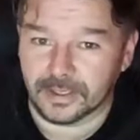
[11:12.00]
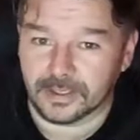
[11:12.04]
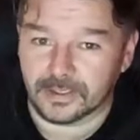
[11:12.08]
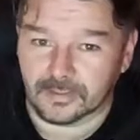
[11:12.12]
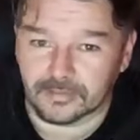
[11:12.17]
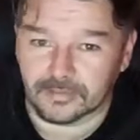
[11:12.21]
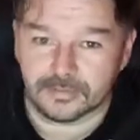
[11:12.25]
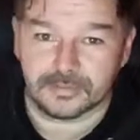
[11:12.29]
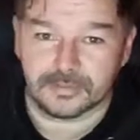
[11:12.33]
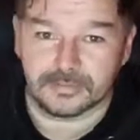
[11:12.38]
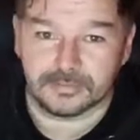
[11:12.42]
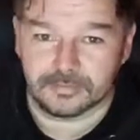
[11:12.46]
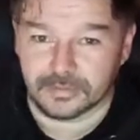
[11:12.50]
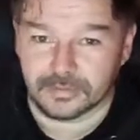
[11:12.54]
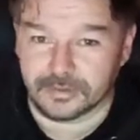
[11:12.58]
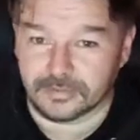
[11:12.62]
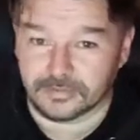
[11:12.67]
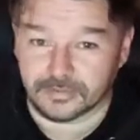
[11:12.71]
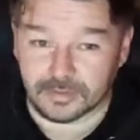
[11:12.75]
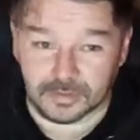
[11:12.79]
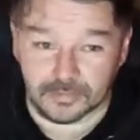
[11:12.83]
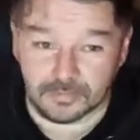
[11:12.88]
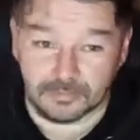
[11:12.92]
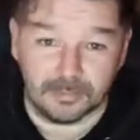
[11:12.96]
of
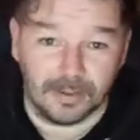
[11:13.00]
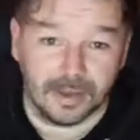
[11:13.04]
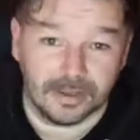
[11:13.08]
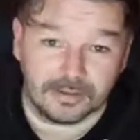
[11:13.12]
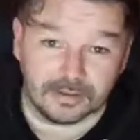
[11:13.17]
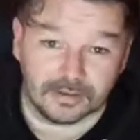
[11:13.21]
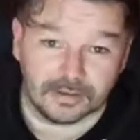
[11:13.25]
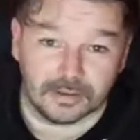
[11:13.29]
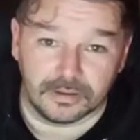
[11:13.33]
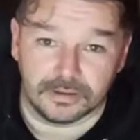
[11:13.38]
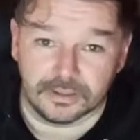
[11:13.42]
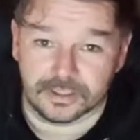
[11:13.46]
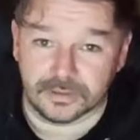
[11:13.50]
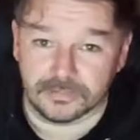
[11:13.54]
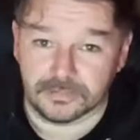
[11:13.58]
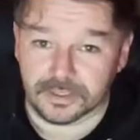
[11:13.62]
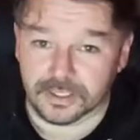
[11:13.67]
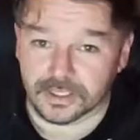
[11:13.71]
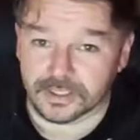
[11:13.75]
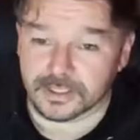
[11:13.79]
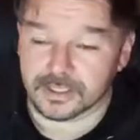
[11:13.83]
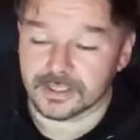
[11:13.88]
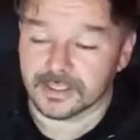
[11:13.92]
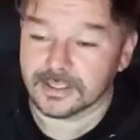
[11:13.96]
the matter or
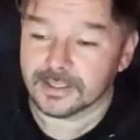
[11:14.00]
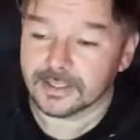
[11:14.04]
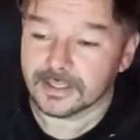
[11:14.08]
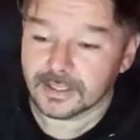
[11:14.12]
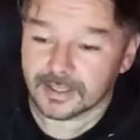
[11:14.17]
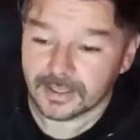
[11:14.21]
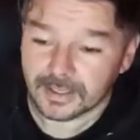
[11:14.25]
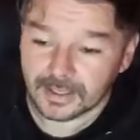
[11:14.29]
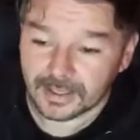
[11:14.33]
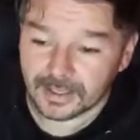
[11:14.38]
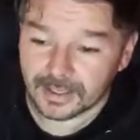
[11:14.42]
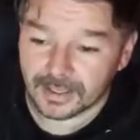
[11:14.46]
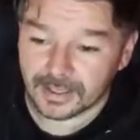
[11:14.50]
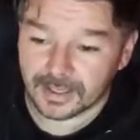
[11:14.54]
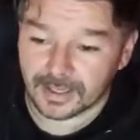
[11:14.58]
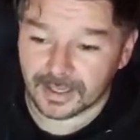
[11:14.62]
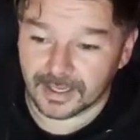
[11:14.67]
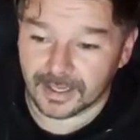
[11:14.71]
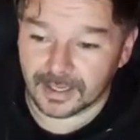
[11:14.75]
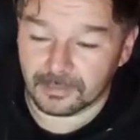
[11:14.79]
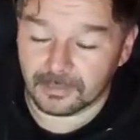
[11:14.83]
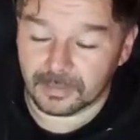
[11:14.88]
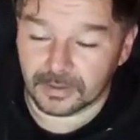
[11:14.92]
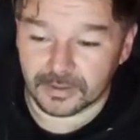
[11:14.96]
subject.
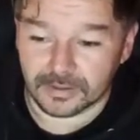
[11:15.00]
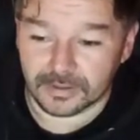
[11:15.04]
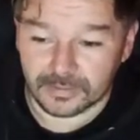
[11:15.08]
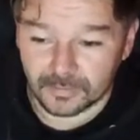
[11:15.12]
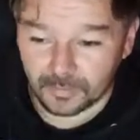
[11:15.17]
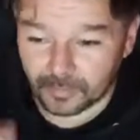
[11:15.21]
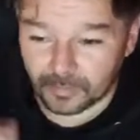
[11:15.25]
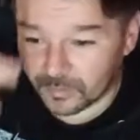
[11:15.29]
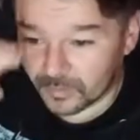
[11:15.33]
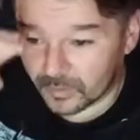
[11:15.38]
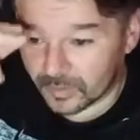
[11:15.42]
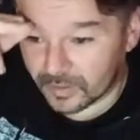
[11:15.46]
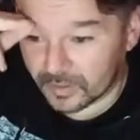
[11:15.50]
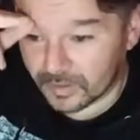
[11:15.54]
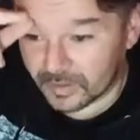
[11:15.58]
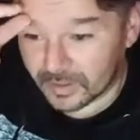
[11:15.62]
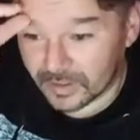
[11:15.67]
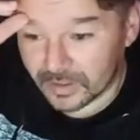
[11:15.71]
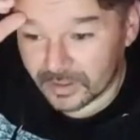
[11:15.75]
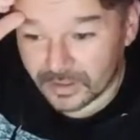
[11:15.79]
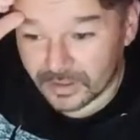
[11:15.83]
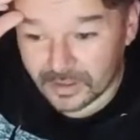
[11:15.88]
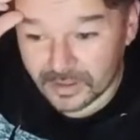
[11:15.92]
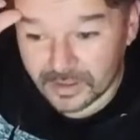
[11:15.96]
Uh, but
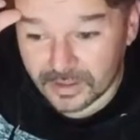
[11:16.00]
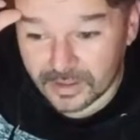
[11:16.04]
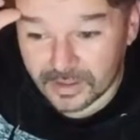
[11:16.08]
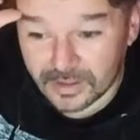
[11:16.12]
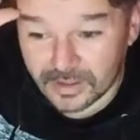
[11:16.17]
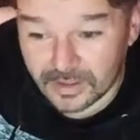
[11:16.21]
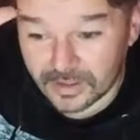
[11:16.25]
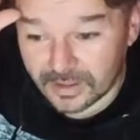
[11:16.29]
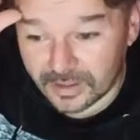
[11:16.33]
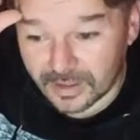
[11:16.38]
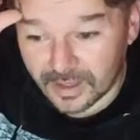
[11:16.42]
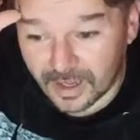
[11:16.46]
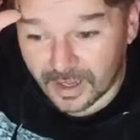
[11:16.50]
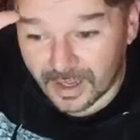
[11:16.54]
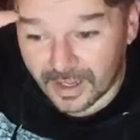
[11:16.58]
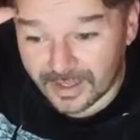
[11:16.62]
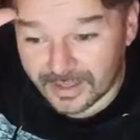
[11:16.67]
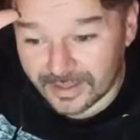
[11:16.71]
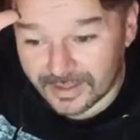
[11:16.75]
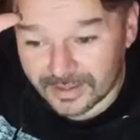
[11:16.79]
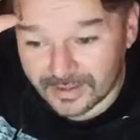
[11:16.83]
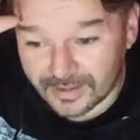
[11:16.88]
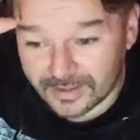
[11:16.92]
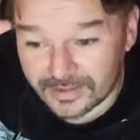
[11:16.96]
I
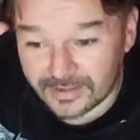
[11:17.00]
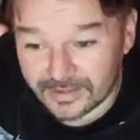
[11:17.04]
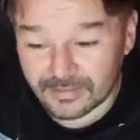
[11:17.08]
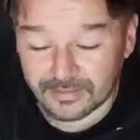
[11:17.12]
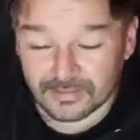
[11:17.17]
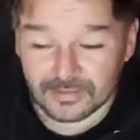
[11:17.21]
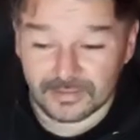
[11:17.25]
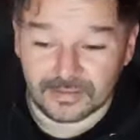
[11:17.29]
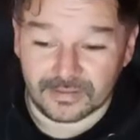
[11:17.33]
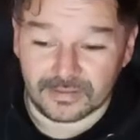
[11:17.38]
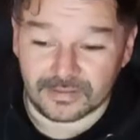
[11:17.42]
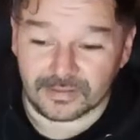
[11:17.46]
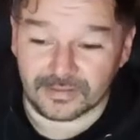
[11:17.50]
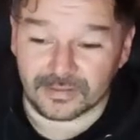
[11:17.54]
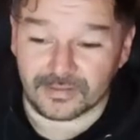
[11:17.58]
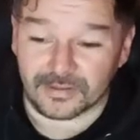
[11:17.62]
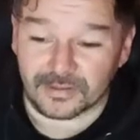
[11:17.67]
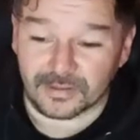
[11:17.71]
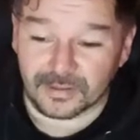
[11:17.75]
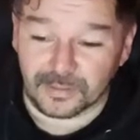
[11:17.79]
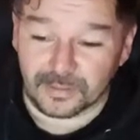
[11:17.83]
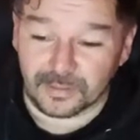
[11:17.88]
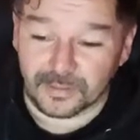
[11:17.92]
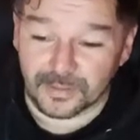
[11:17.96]

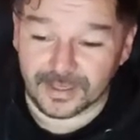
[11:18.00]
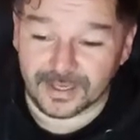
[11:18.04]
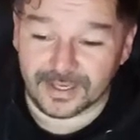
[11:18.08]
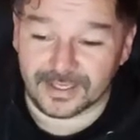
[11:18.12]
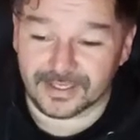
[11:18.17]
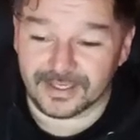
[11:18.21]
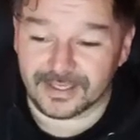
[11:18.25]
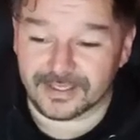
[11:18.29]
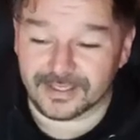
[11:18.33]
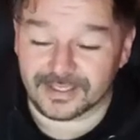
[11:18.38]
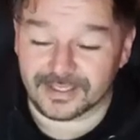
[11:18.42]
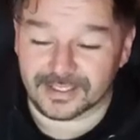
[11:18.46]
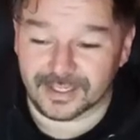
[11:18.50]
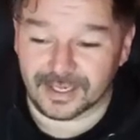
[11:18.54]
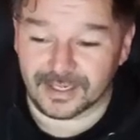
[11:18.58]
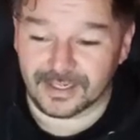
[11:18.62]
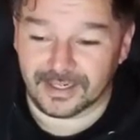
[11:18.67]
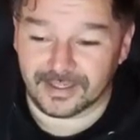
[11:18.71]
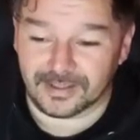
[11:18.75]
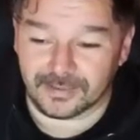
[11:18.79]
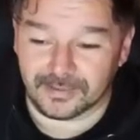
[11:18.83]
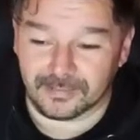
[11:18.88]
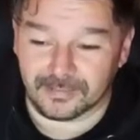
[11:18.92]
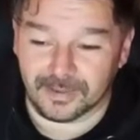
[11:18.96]
quickly decided
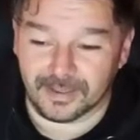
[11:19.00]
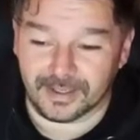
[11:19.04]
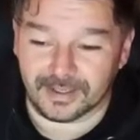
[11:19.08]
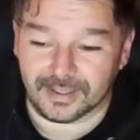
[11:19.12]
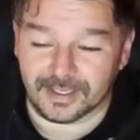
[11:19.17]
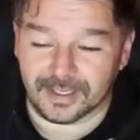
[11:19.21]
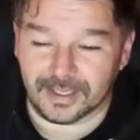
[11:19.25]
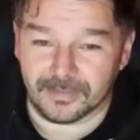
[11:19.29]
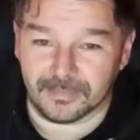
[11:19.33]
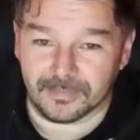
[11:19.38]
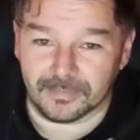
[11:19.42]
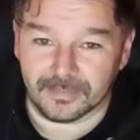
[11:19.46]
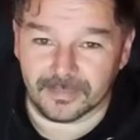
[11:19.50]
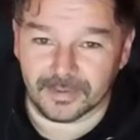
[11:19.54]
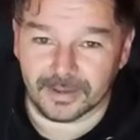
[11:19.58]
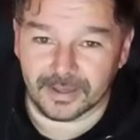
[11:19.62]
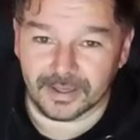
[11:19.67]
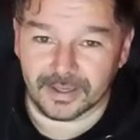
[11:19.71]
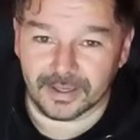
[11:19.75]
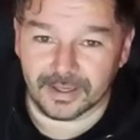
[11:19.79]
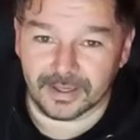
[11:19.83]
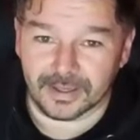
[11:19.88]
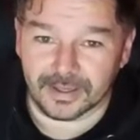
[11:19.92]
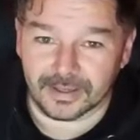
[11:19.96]
to make him
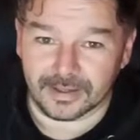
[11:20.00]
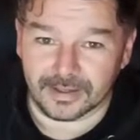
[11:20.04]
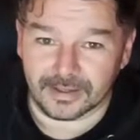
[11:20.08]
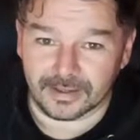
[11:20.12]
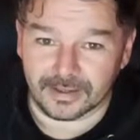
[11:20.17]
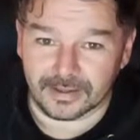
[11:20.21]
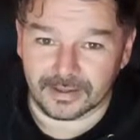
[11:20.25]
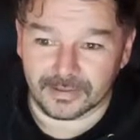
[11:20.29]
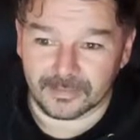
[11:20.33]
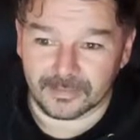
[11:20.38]
a.